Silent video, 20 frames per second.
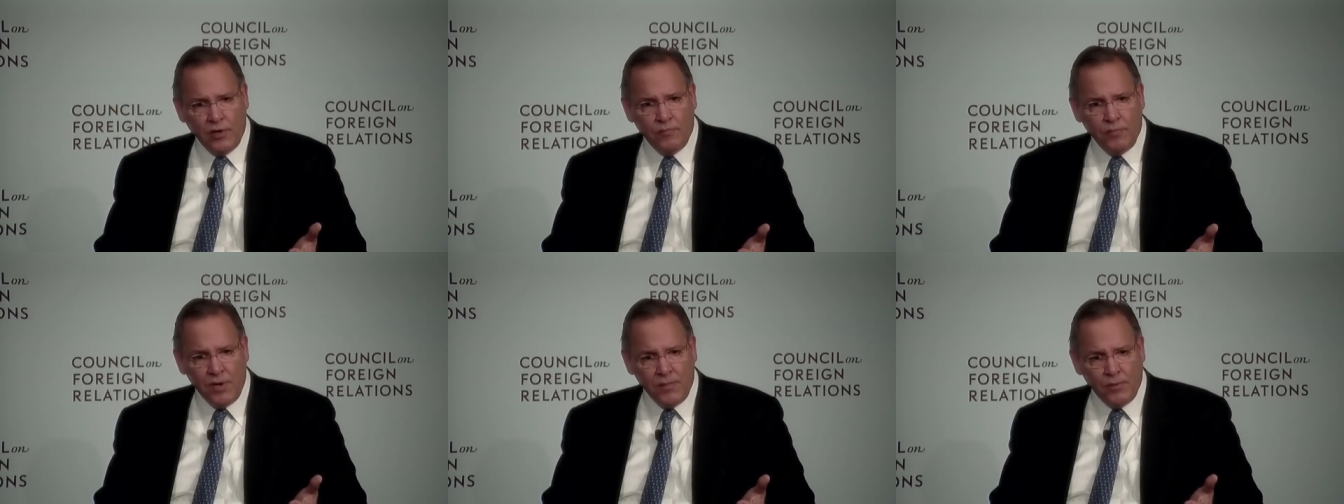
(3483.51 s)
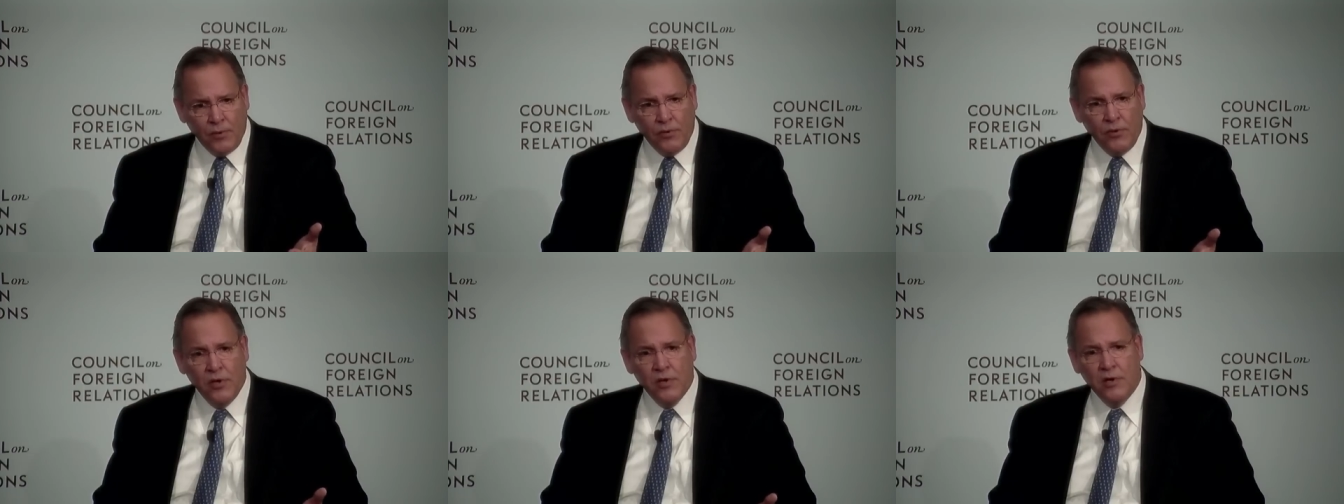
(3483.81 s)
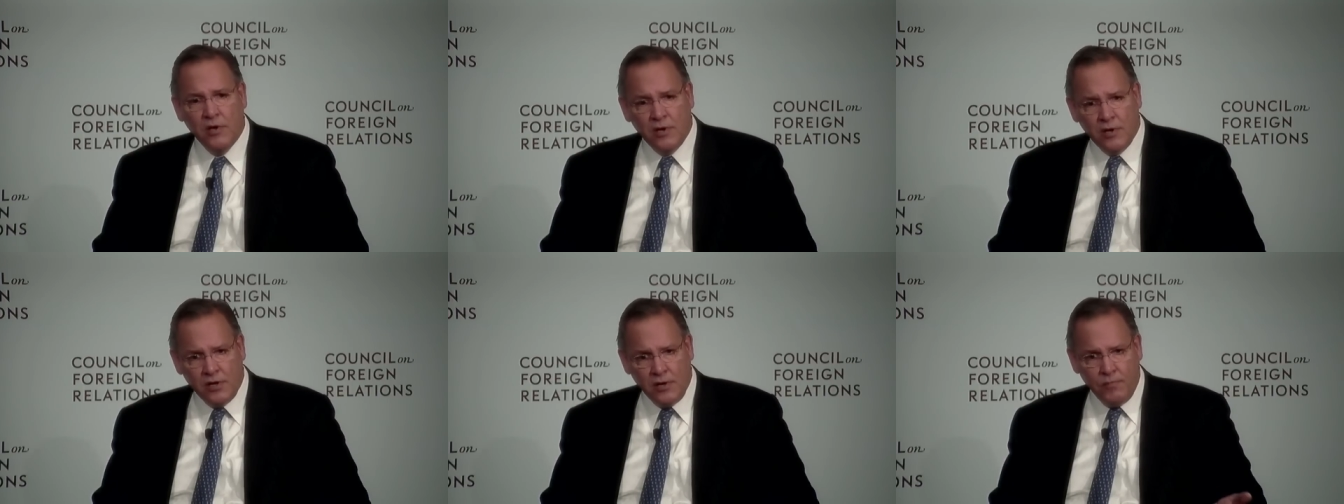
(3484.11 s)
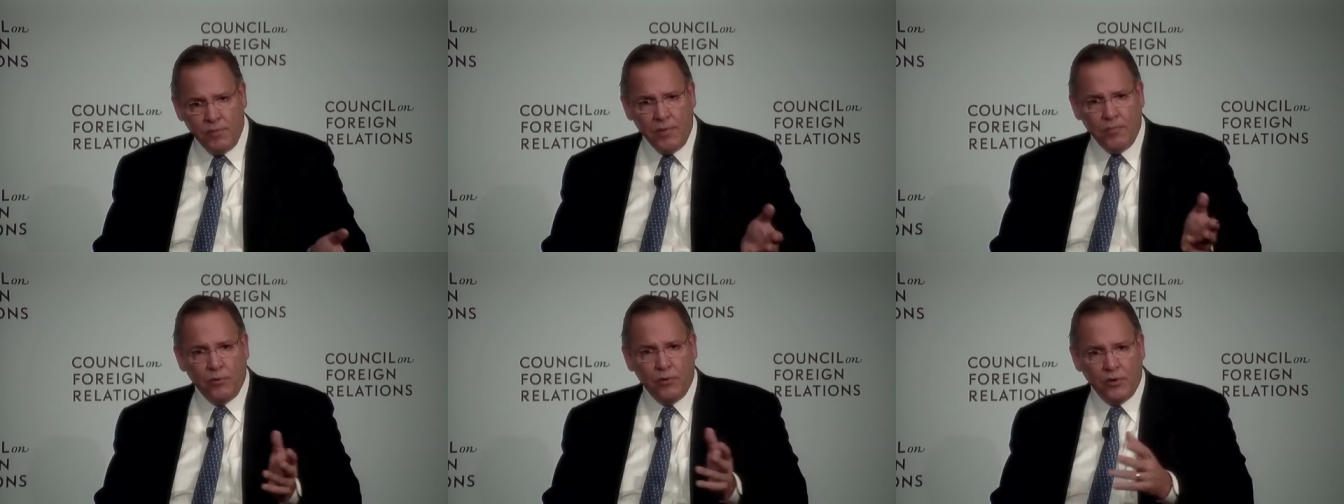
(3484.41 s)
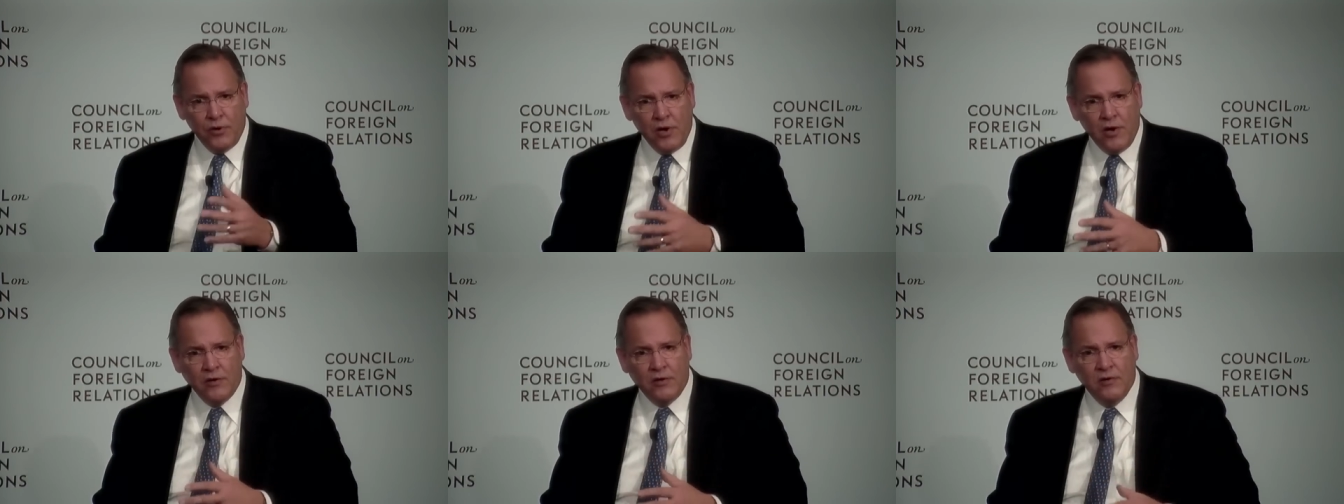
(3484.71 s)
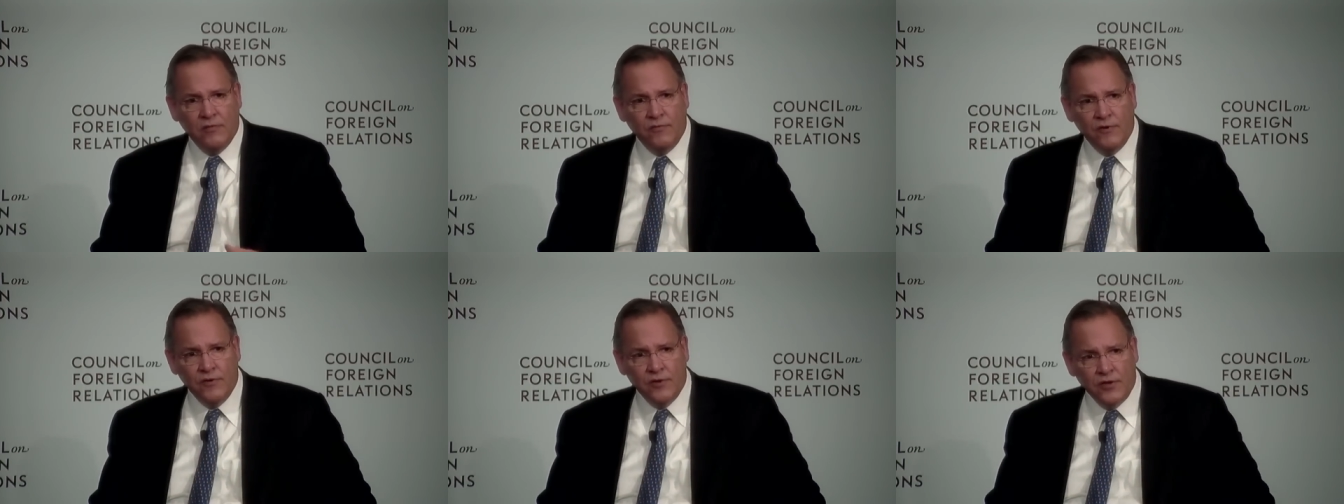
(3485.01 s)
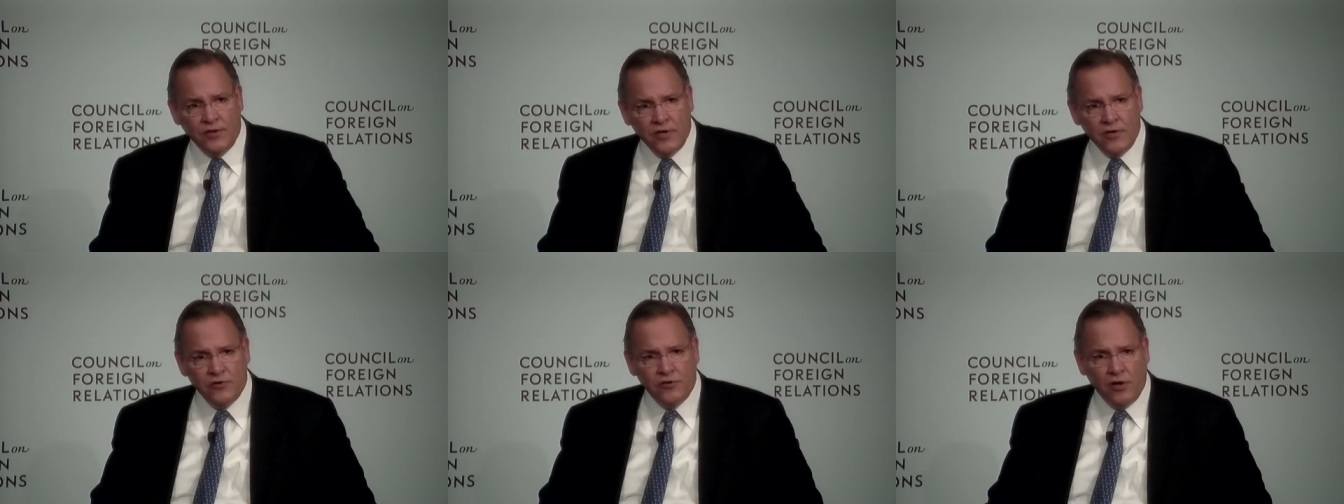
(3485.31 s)
people to be productive in the
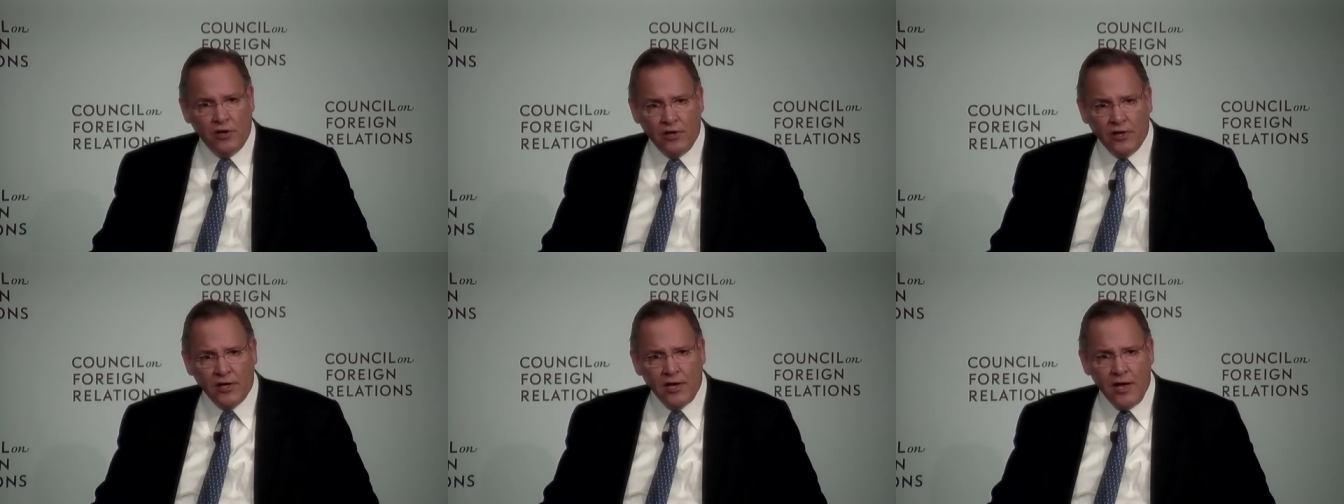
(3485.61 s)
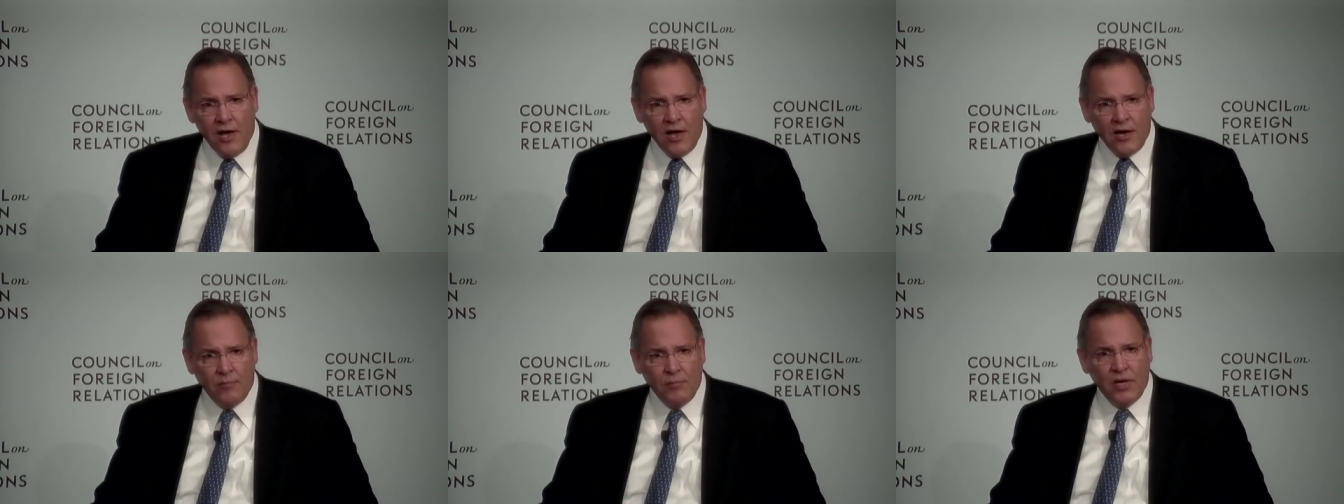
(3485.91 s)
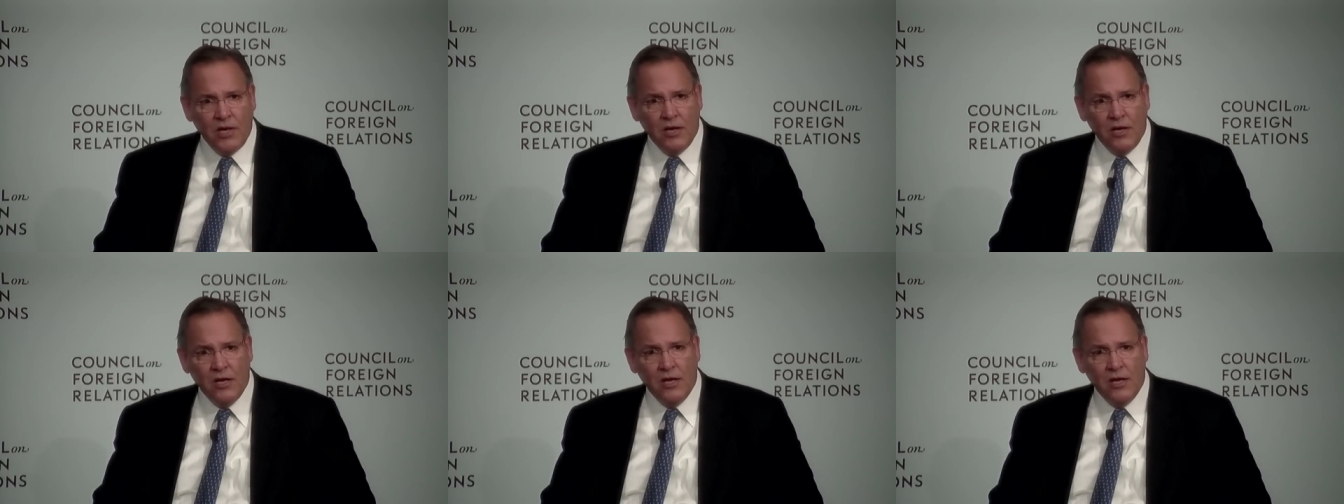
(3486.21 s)
digital economy?